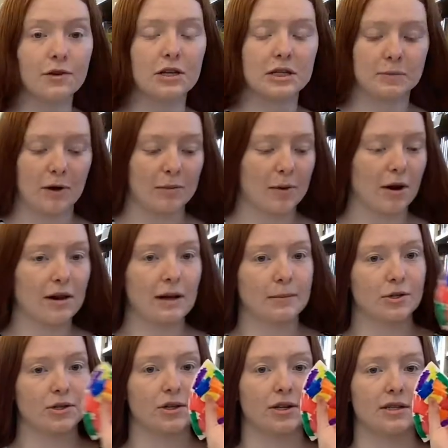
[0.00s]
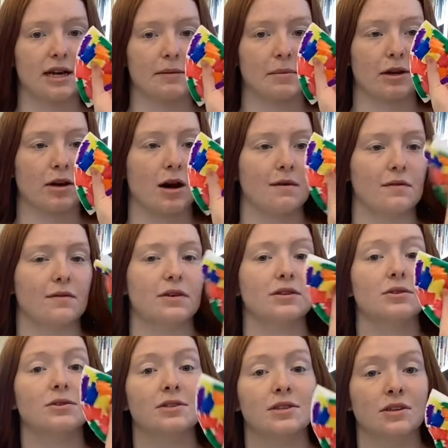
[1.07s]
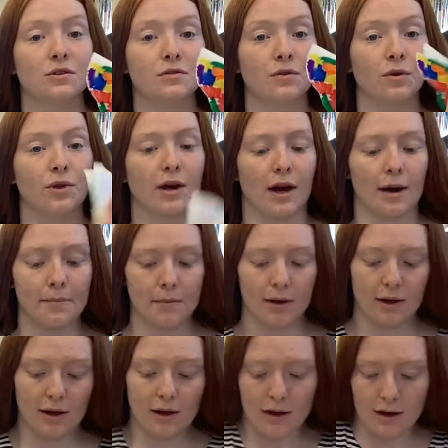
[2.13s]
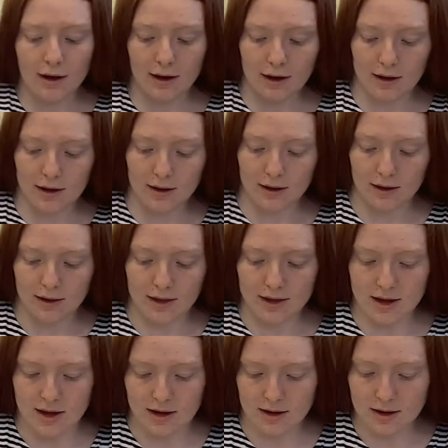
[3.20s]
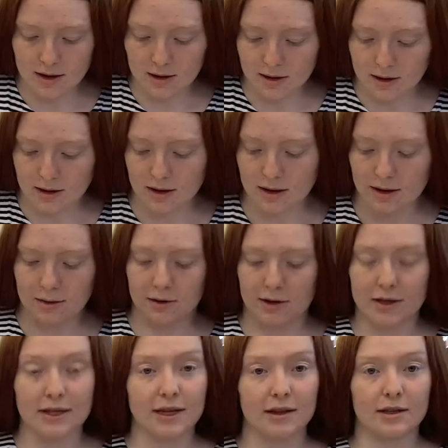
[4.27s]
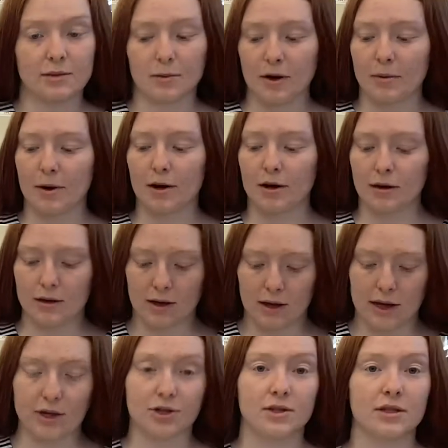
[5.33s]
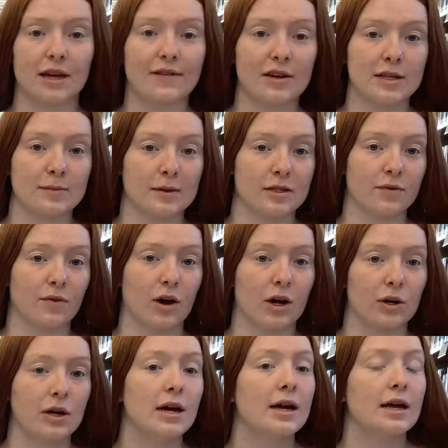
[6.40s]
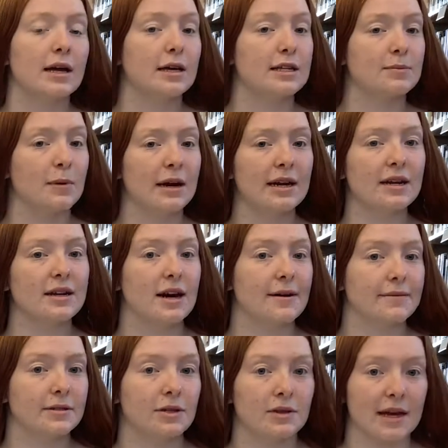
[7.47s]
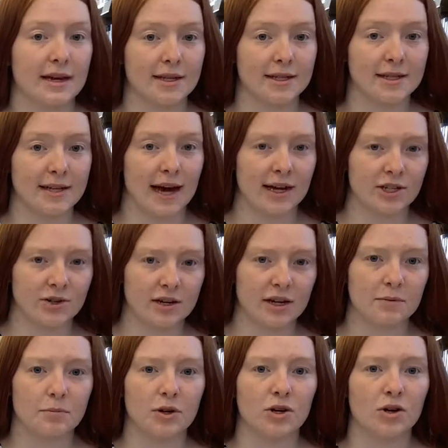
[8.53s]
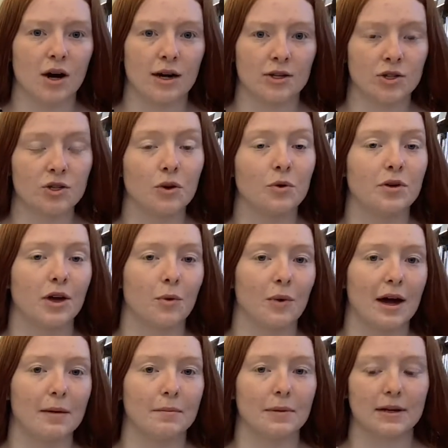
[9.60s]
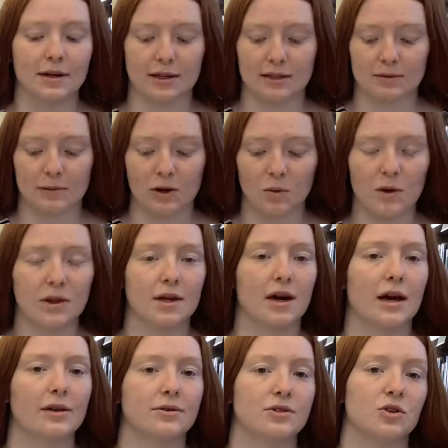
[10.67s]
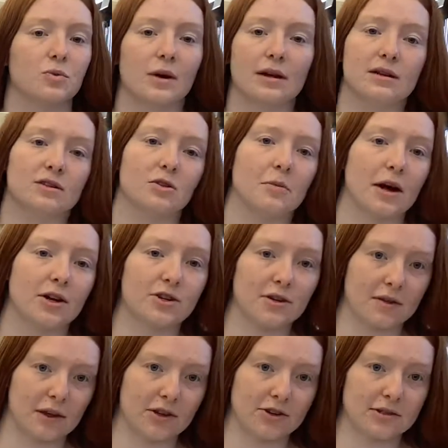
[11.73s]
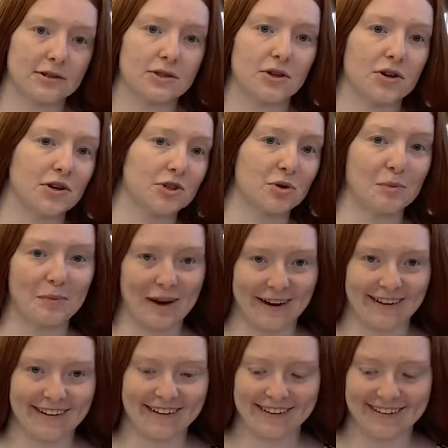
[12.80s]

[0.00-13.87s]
spray bottle, I'm just going to take my coffee filter, still fold it up. Then, I'm going to take the spray bottle and just give it a spritz of water. Spray it enough so that it's saturated but not soaking wet because we don't want the colors to run so much that they just turn into a puddle.